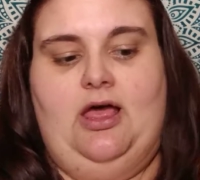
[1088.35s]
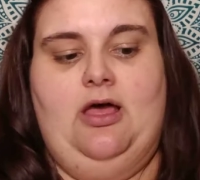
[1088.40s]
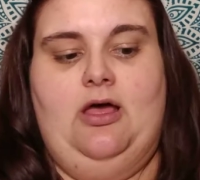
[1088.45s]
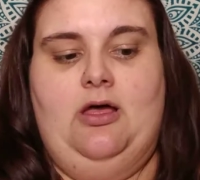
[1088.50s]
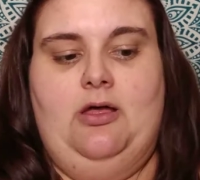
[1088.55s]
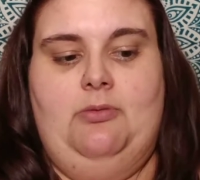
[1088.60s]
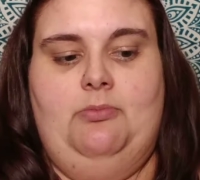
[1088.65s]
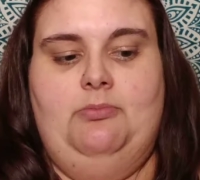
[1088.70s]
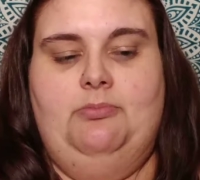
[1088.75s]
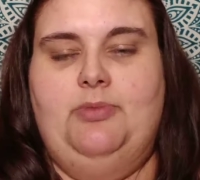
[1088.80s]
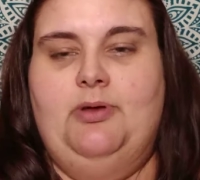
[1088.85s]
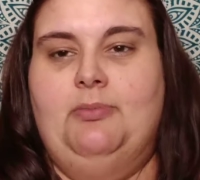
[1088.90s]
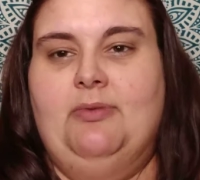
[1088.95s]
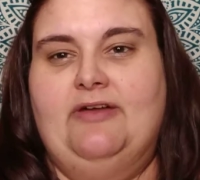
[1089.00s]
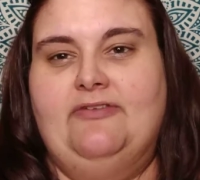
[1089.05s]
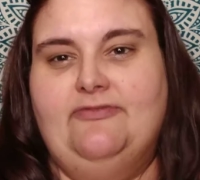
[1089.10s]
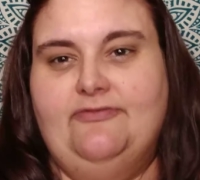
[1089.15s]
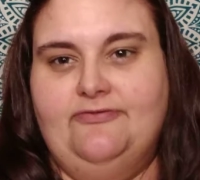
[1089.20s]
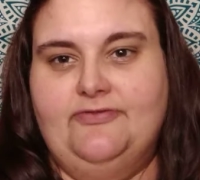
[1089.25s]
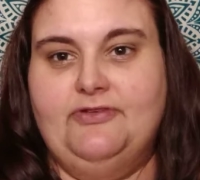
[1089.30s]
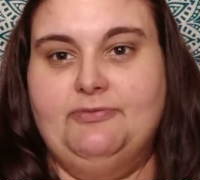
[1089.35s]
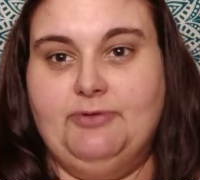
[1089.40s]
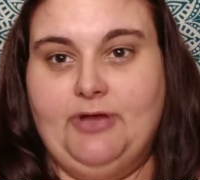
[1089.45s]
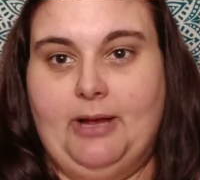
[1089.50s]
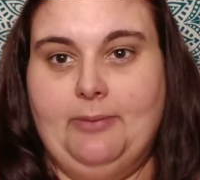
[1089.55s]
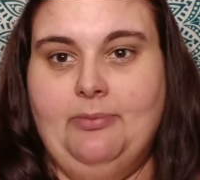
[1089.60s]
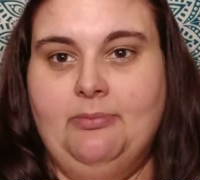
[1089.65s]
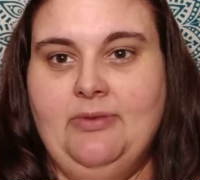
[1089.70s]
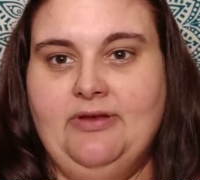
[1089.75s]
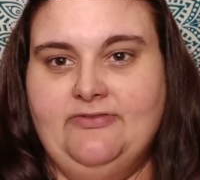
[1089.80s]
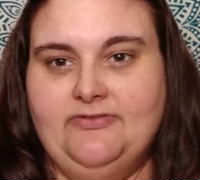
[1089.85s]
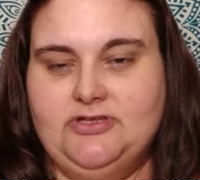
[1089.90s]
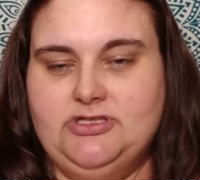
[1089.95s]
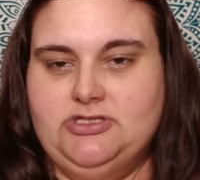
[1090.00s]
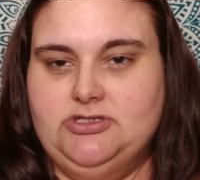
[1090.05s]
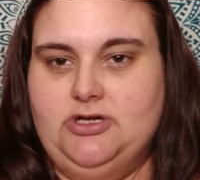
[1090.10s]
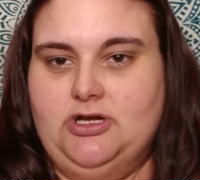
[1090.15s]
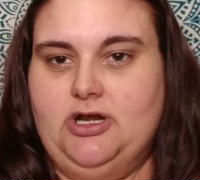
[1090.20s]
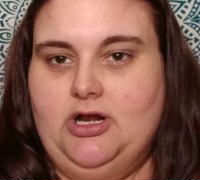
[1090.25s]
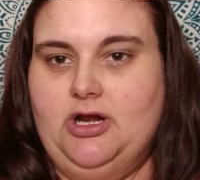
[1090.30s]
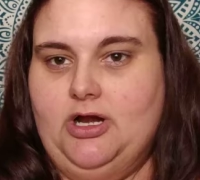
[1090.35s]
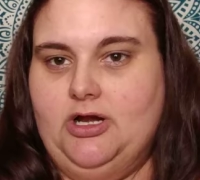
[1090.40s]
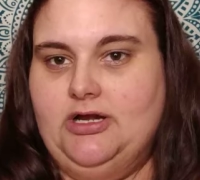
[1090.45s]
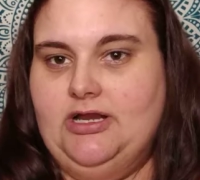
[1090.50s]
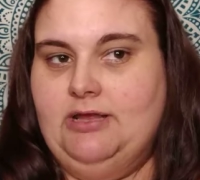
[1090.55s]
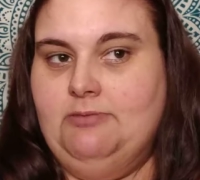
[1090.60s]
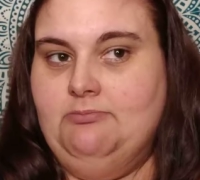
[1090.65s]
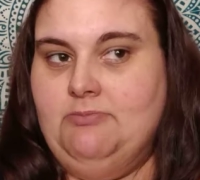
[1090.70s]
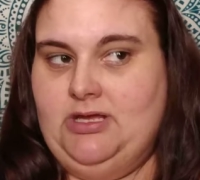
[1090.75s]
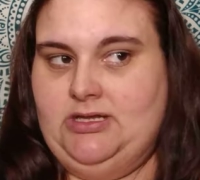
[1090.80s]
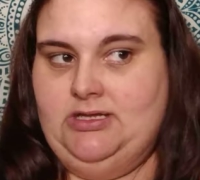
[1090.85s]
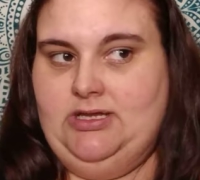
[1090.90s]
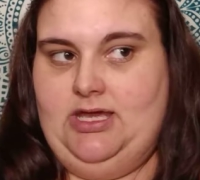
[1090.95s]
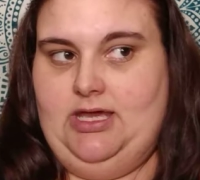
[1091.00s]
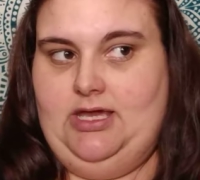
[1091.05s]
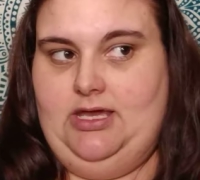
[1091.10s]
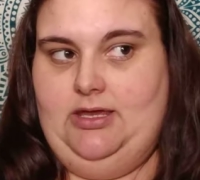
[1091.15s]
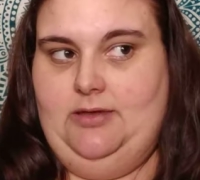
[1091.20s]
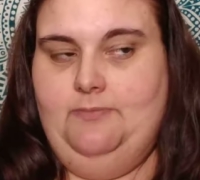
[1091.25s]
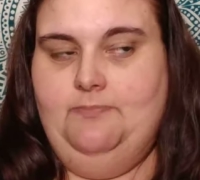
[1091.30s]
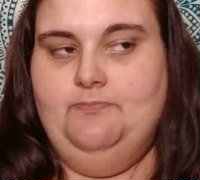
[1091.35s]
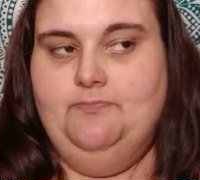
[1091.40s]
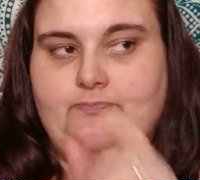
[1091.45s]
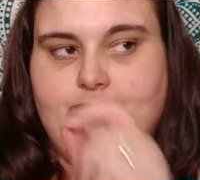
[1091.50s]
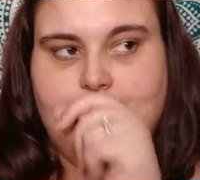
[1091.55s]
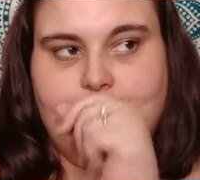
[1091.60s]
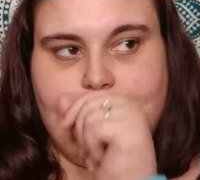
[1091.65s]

But the top of my foot started hurting Monday,